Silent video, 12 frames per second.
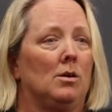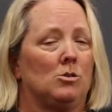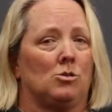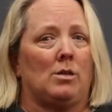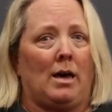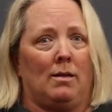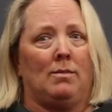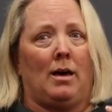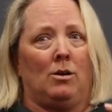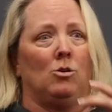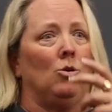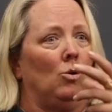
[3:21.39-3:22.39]
So
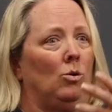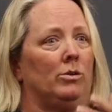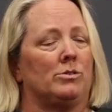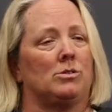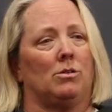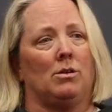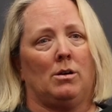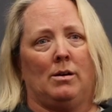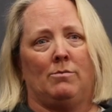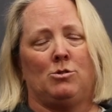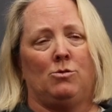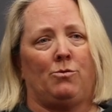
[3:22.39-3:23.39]
that goal is still there. I
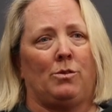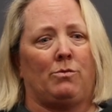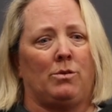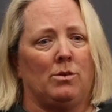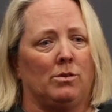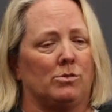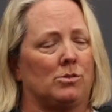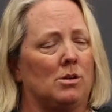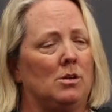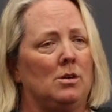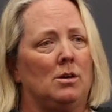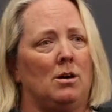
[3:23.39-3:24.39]
have 2 fifth years
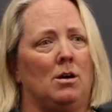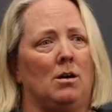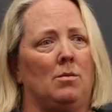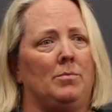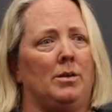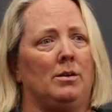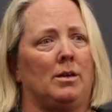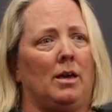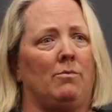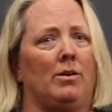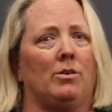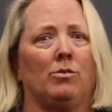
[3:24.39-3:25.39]
in
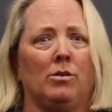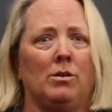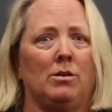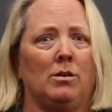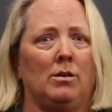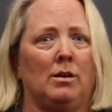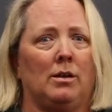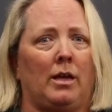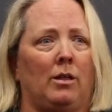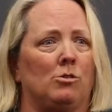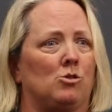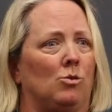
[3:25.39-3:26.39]
Kate Vanderland and
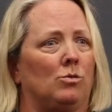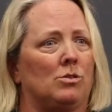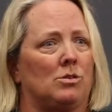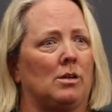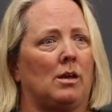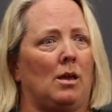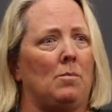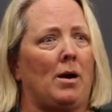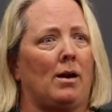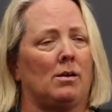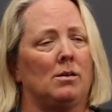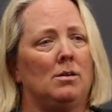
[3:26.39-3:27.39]
Kayla Soltis that came
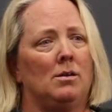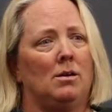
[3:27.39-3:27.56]
back